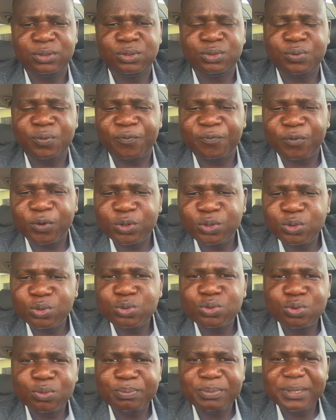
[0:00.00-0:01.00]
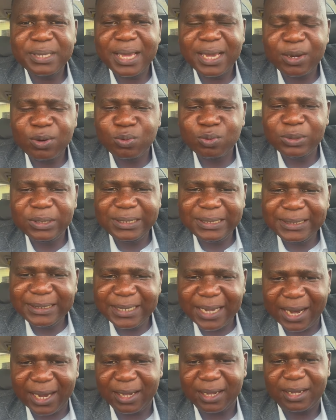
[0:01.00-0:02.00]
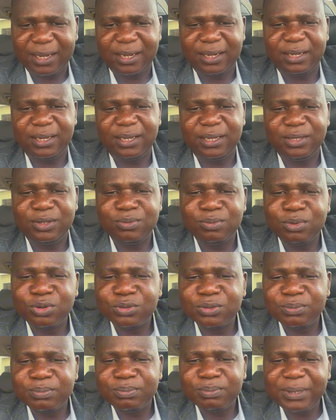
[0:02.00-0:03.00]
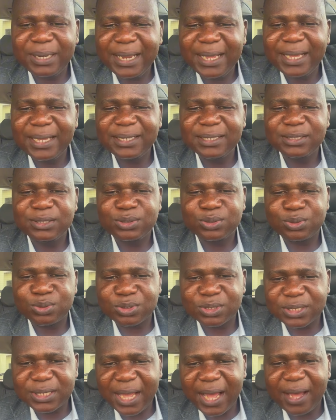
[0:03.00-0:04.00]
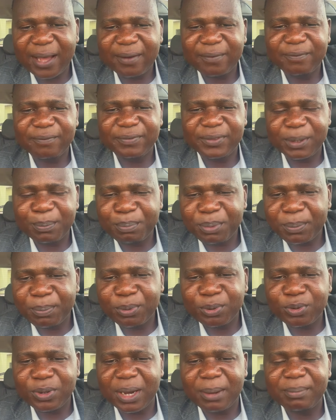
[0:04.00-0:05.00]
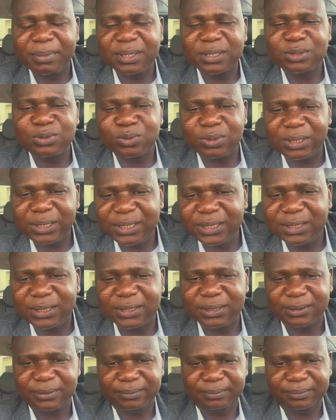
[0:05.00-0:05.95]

So for you to be a good leader, you must learn to serve the people you are meant to lead.